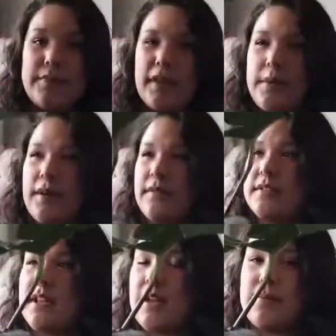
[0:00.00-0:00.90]
Now I
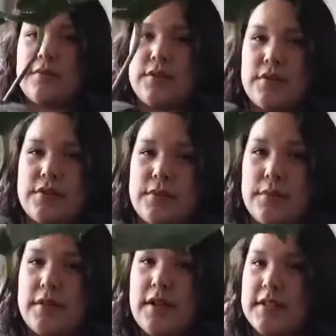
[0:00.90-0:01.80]
haven't had him for a
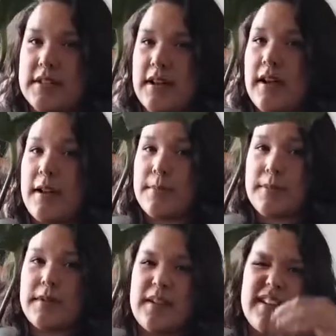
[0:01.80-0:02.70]
super long
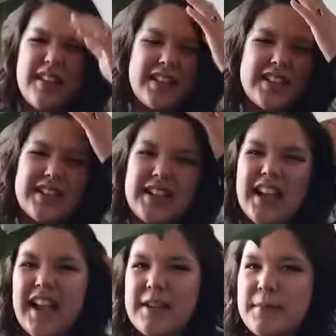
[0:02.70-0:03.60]
time because they
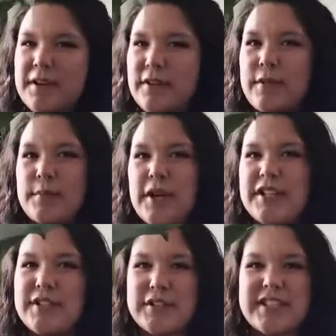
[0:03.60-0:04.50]
kind of been on the
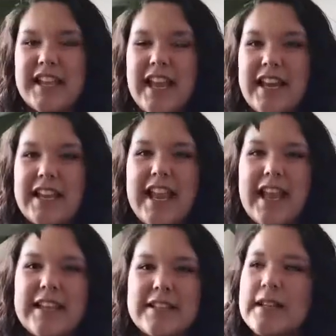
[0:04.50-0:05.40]
pricier side,
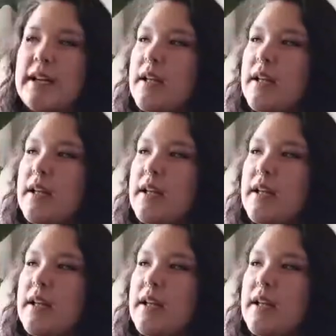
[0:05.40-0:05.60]
and